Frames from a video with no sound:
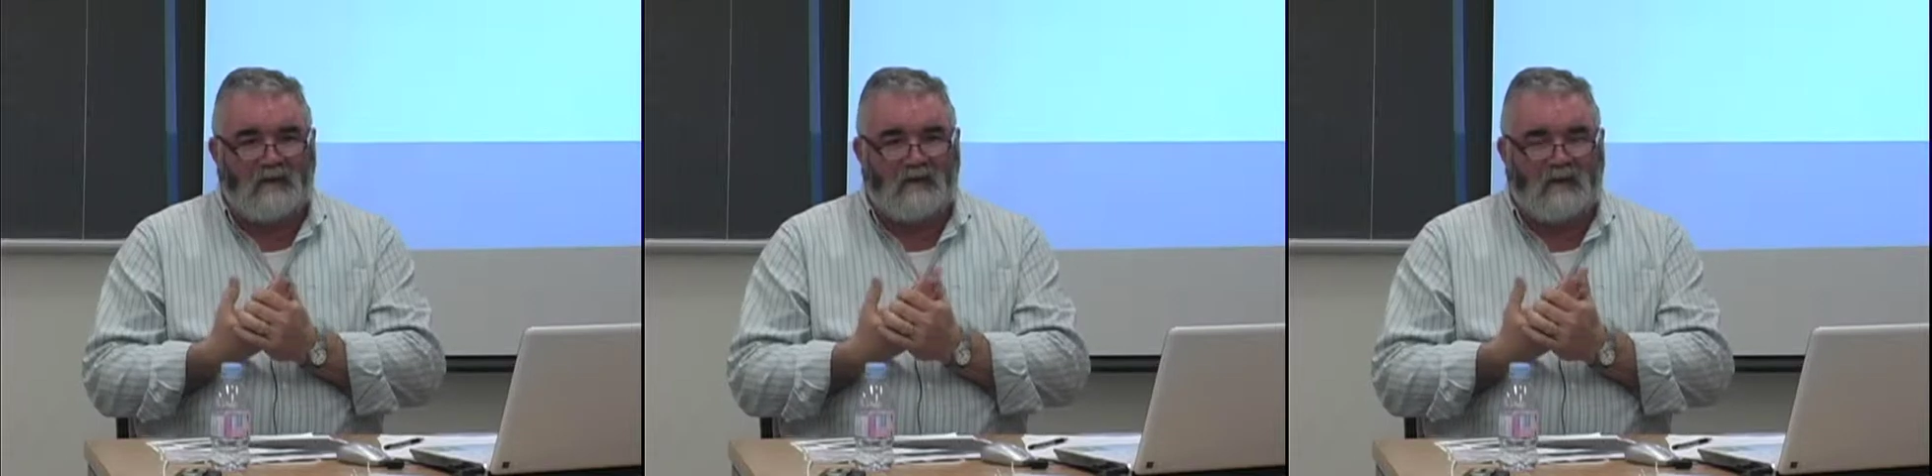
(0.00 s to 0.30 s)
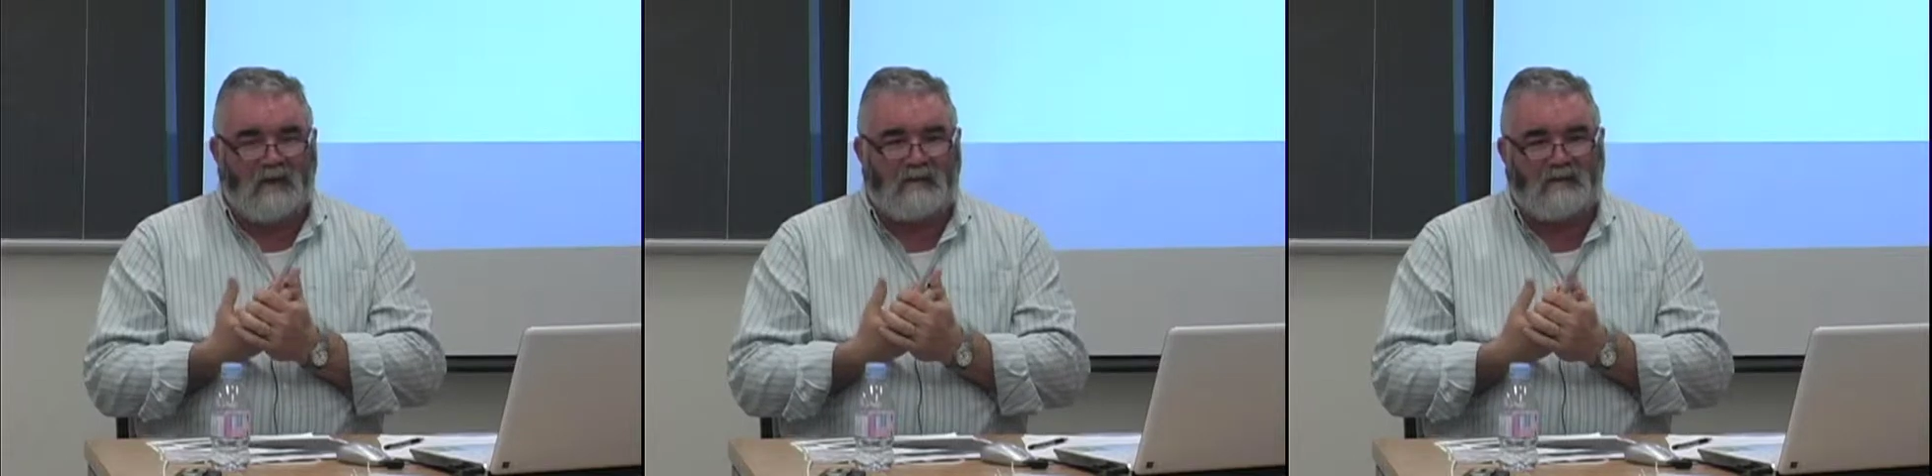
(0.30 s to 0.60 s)
the
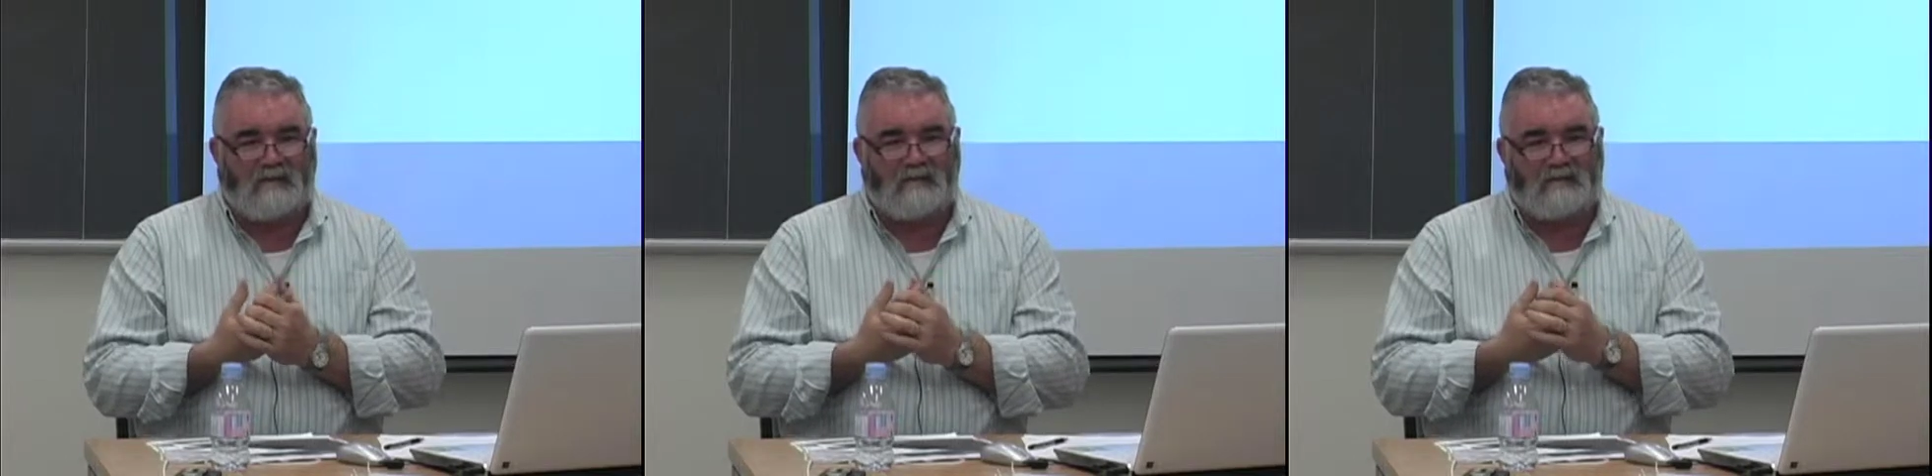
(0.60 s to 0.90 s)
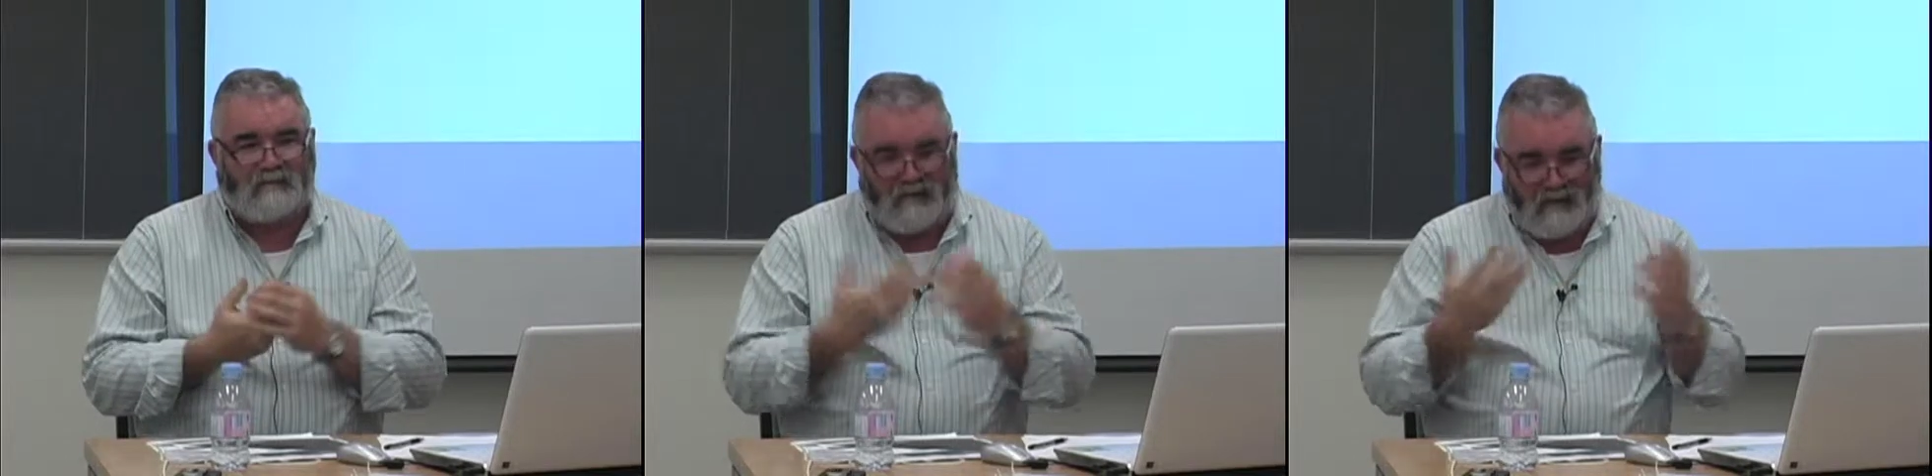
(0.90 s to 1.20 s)
next
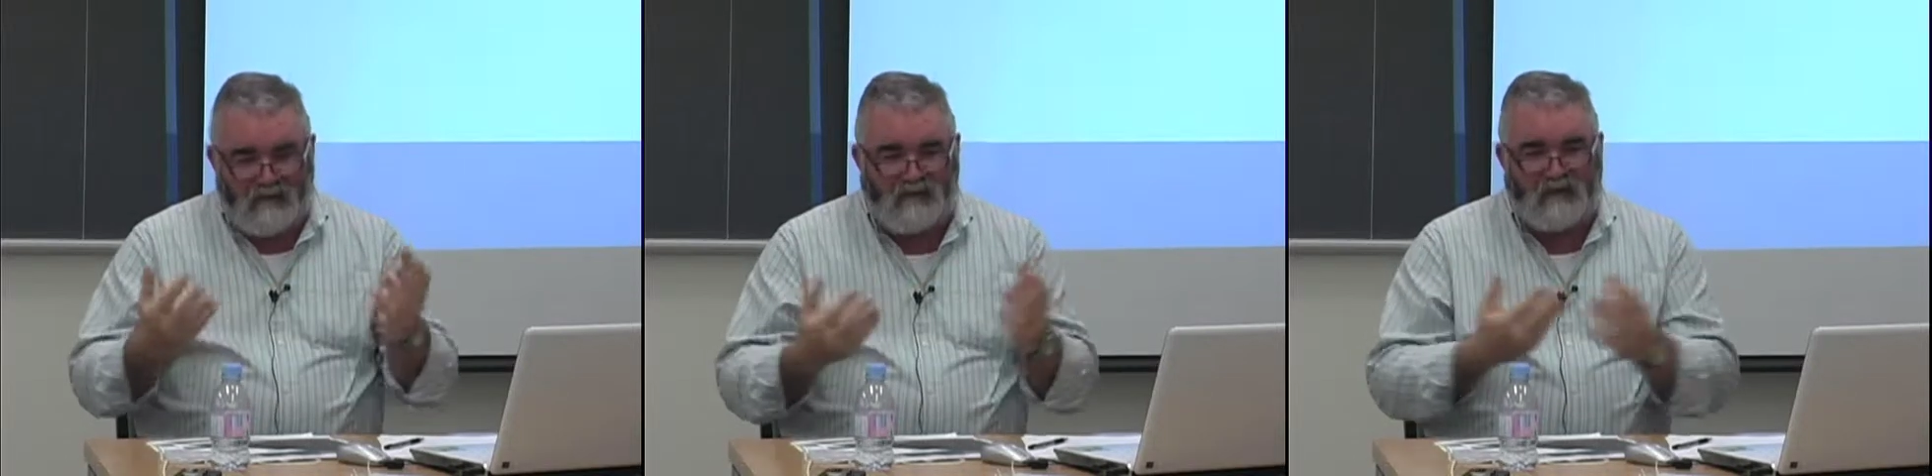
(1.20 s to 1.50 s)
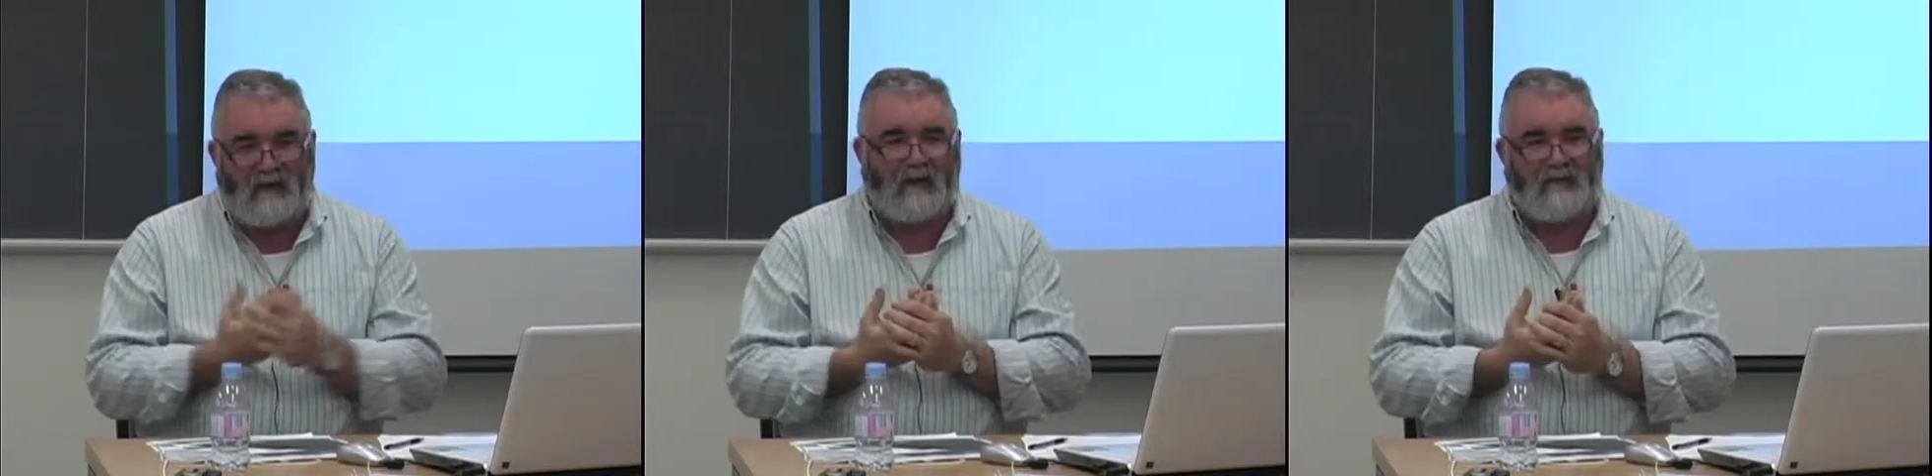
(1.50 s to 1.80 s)
issue
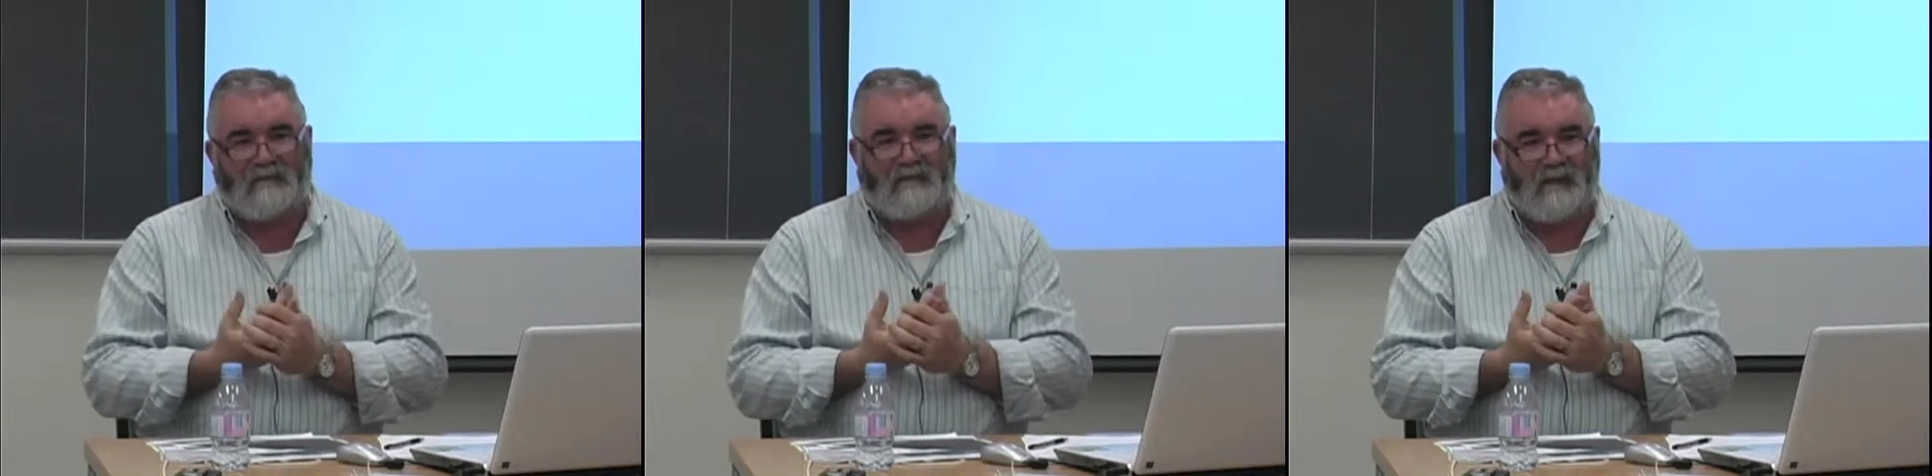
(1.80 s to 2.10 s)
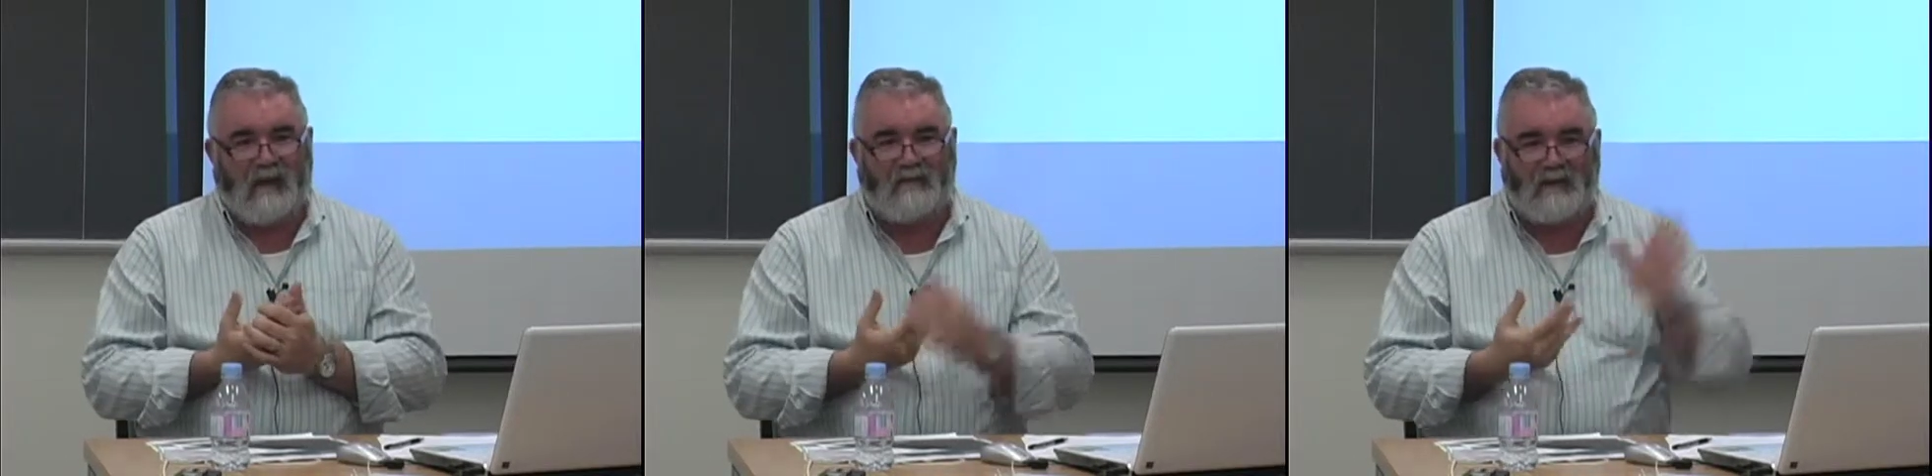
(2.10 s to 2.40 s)
they get
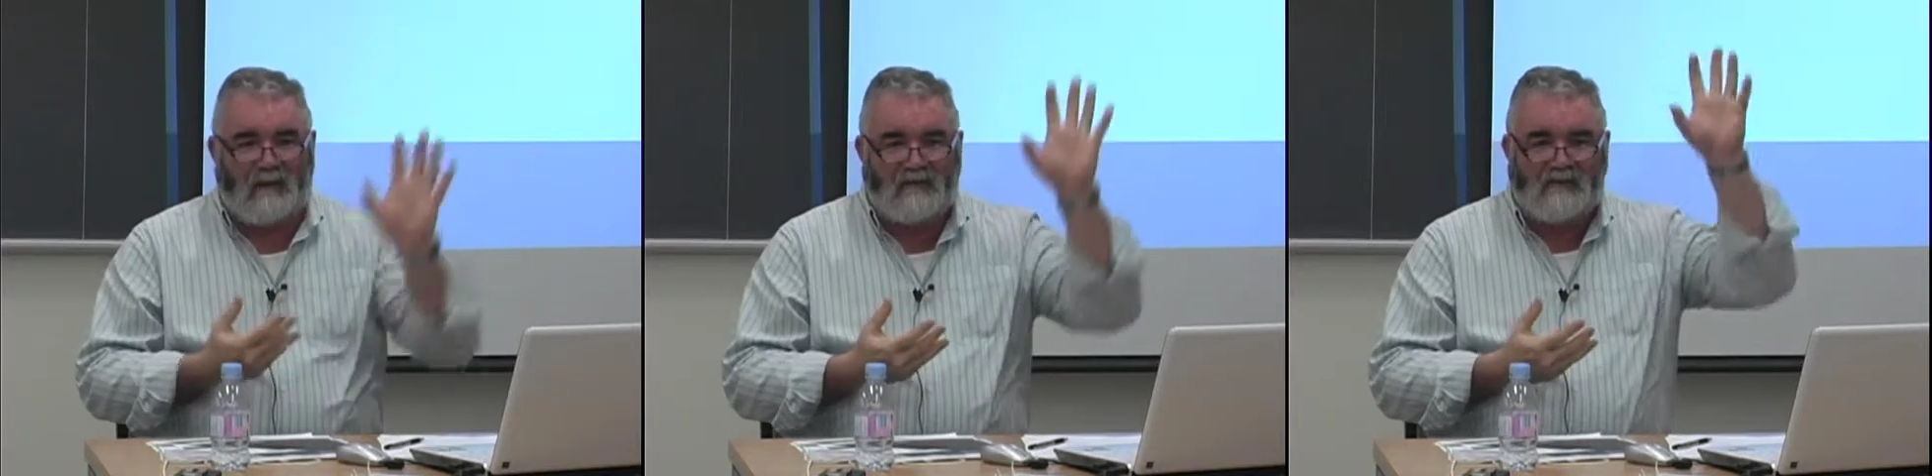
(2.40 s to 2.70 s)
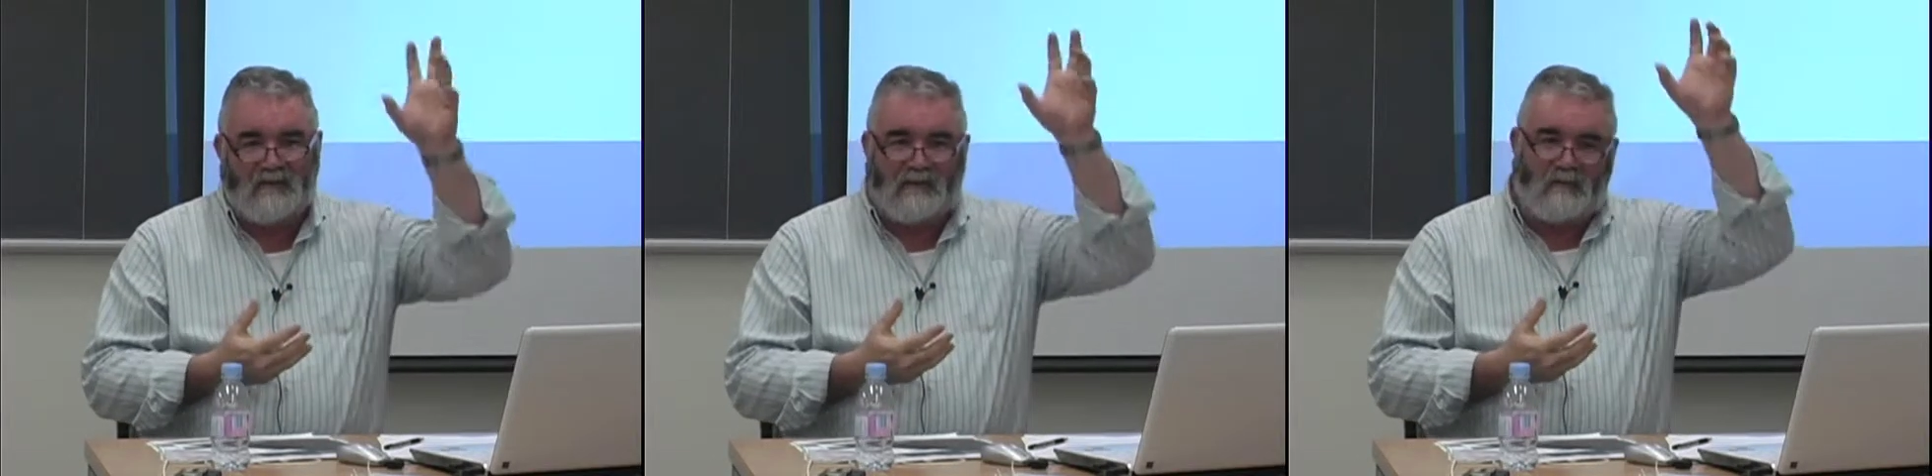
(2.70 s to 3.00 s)
half the letters
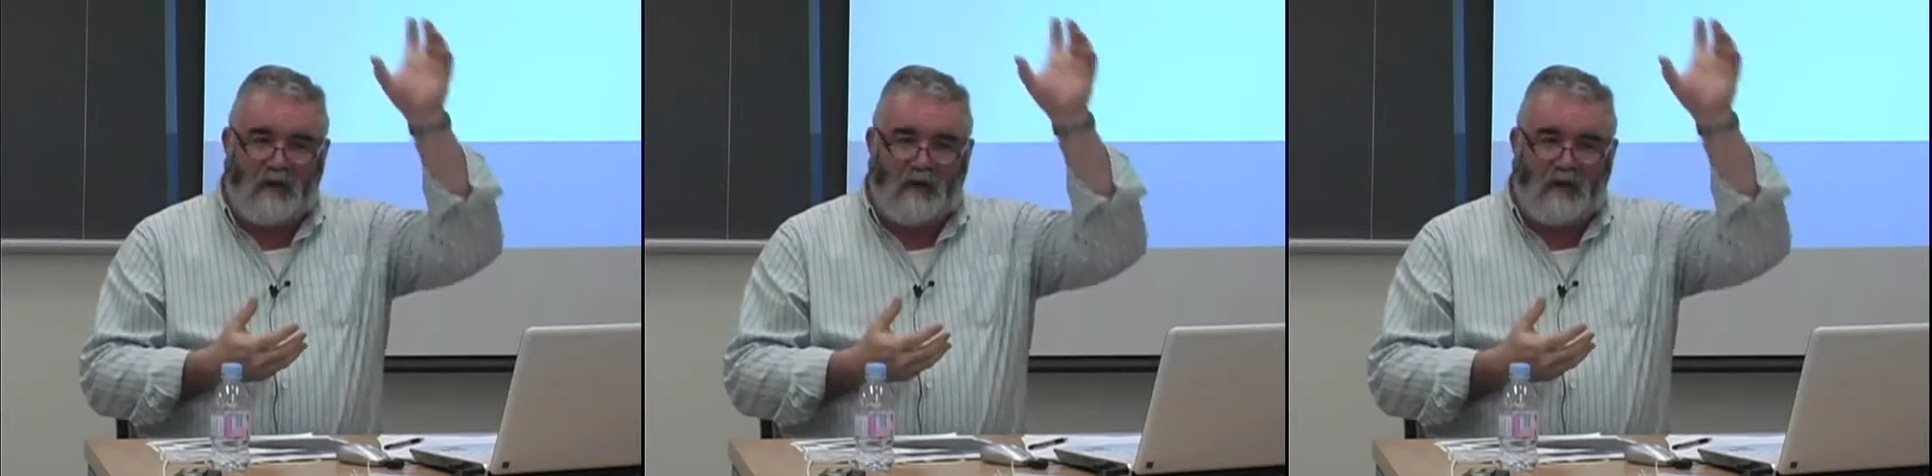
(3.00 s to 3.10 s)
saying,